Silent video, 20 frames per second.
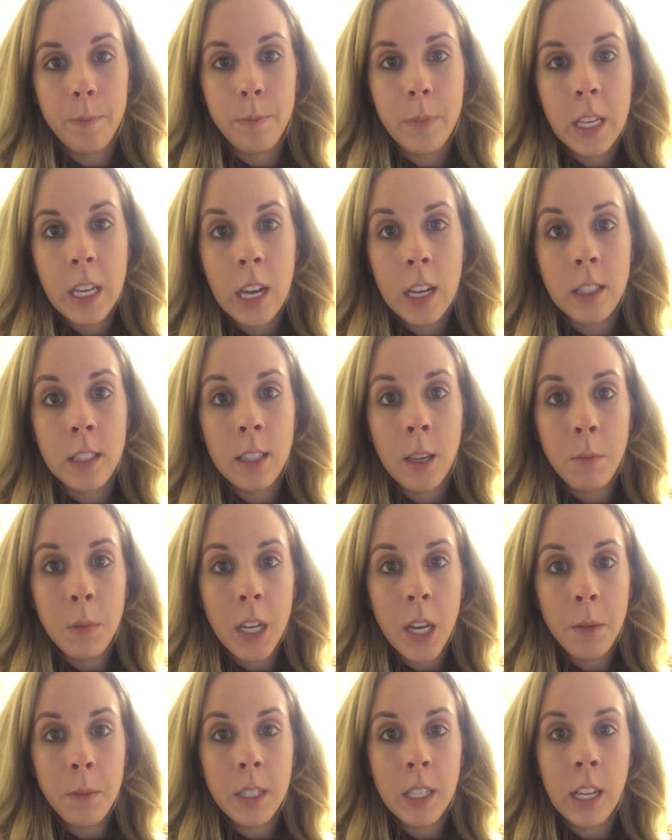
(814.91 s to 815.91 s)
Because
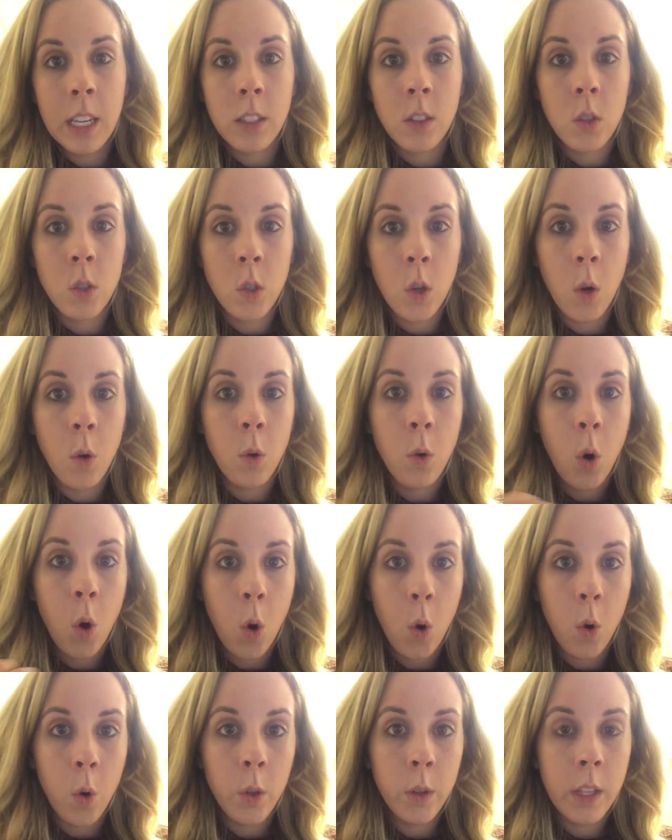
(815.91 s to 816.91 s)
sometimes it gets so
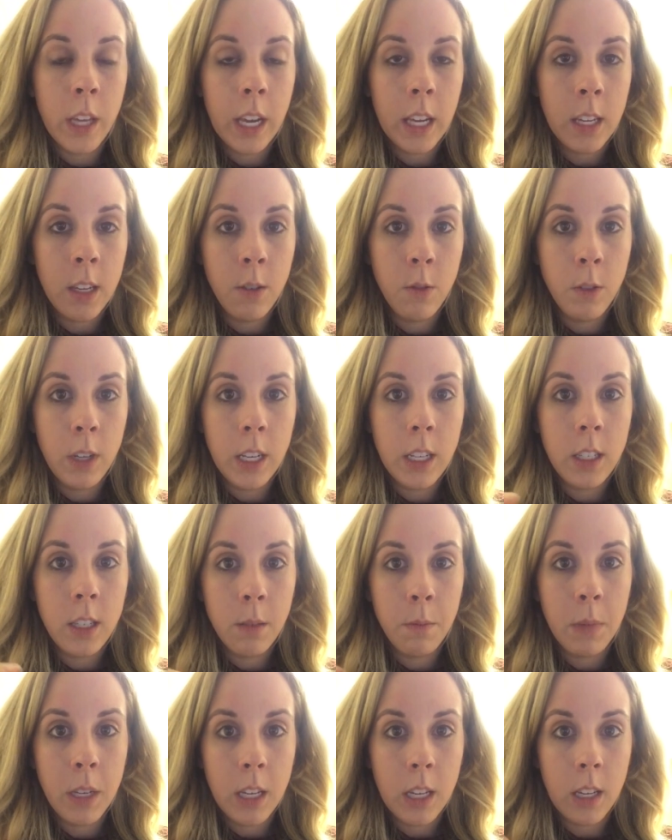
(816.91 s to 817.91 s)
cold that you need
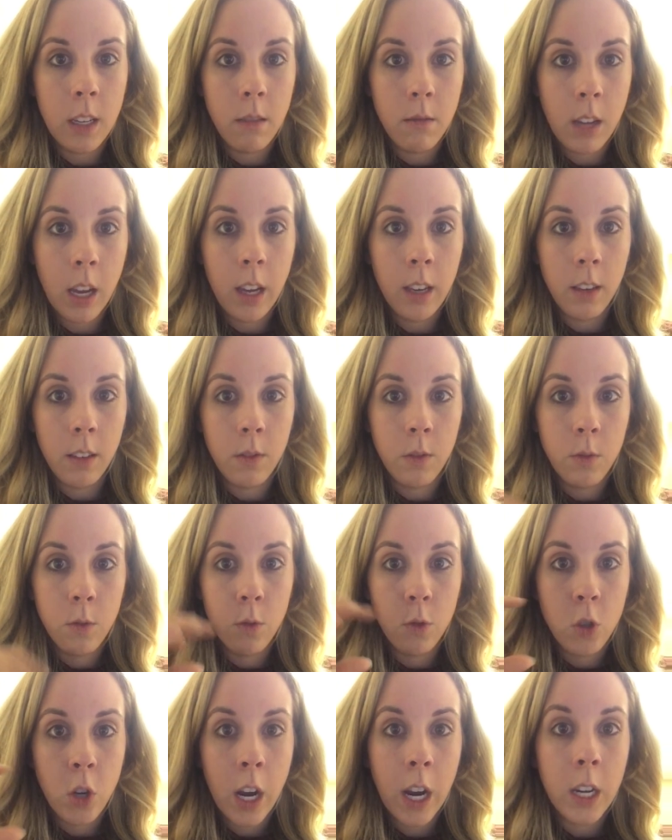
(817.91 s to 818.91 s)
to be kind of
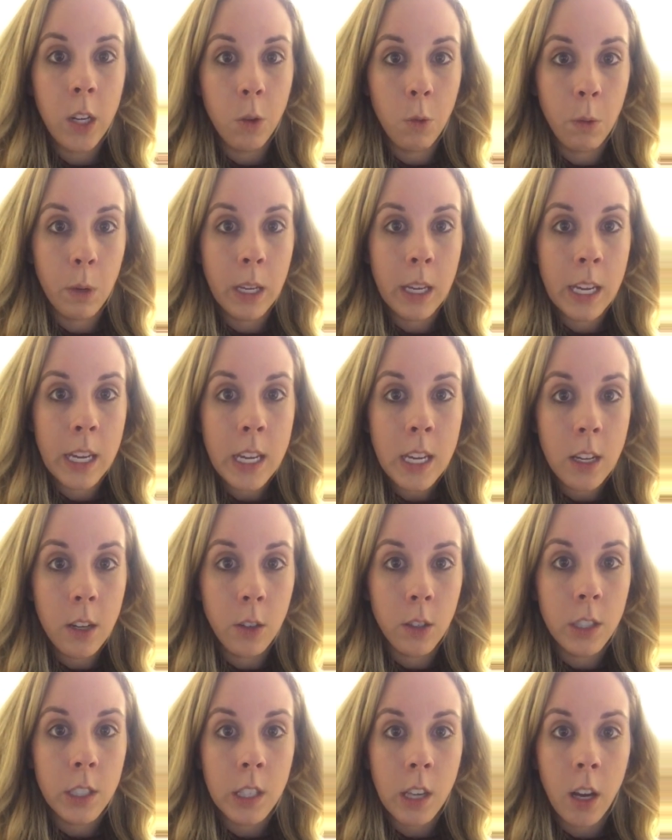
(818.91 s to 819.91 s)
trying to reheat
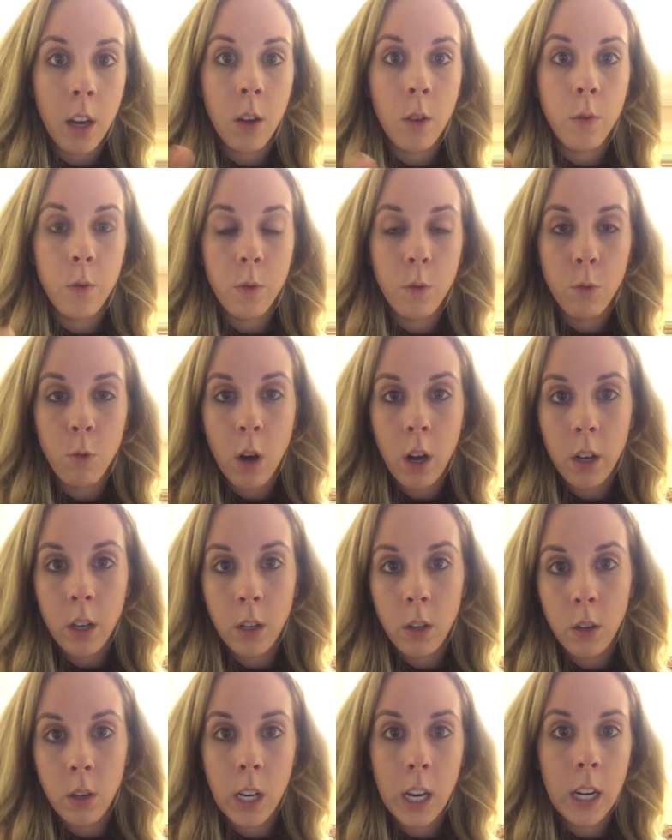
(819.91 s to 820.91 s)
yourself while
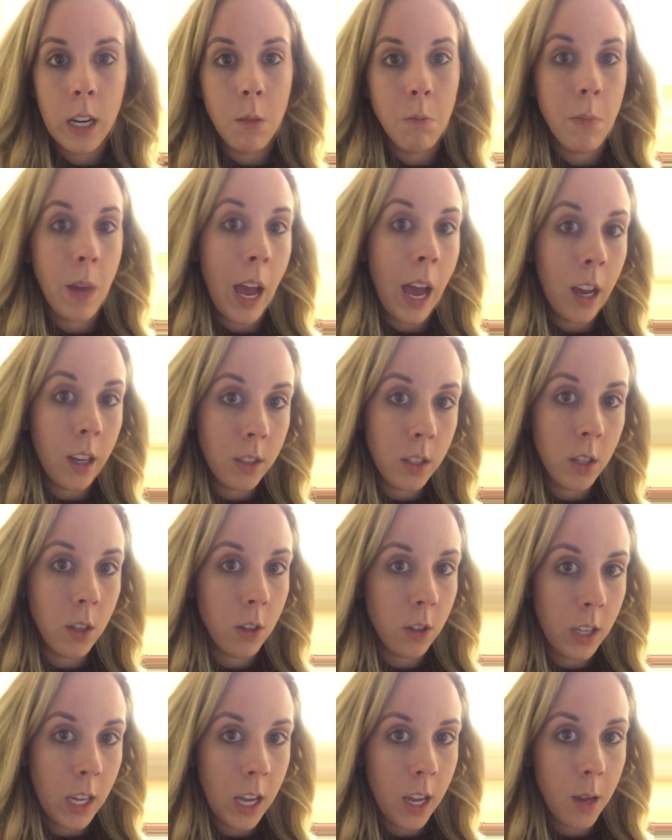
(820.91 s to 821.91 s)
you're getting back to
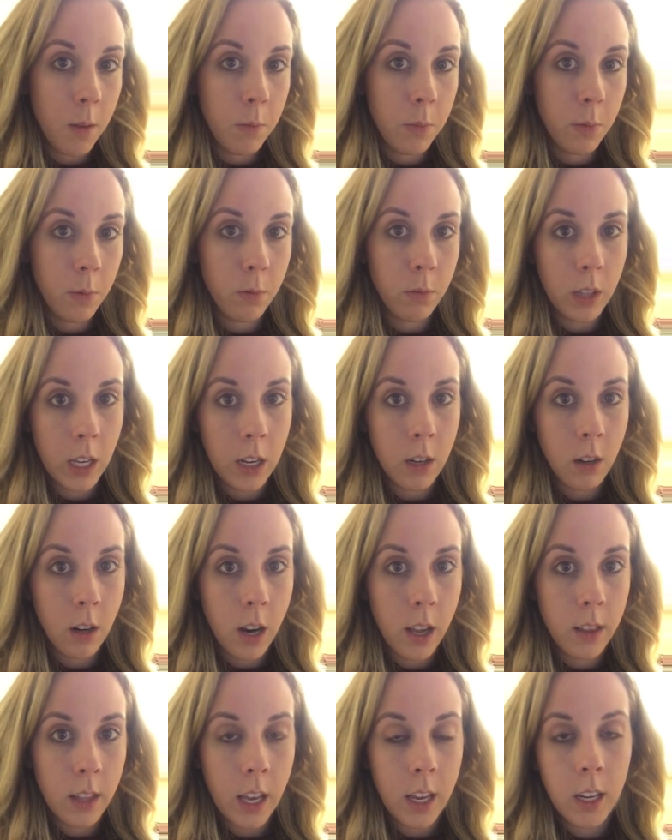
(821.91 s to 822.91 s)
your camp later
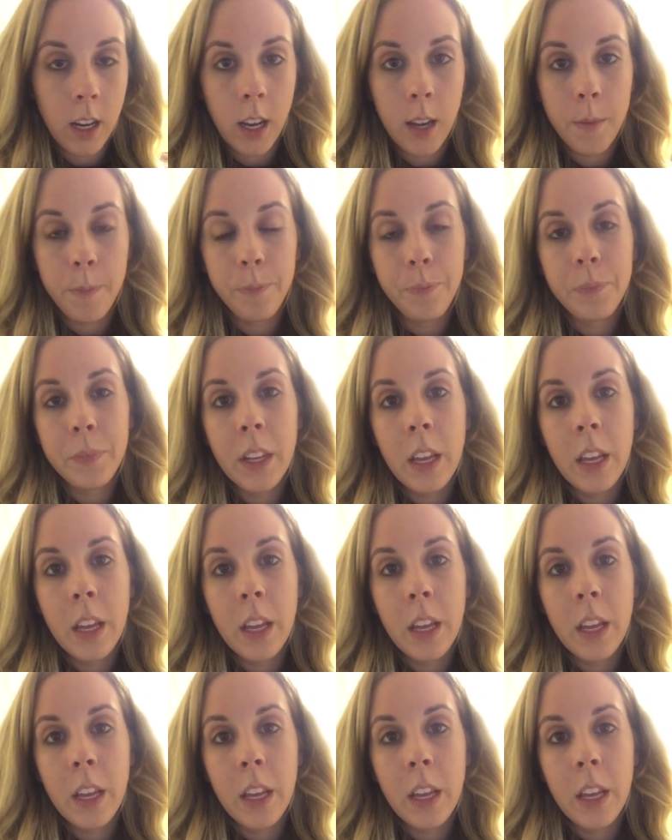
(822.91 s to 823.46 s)
on that night.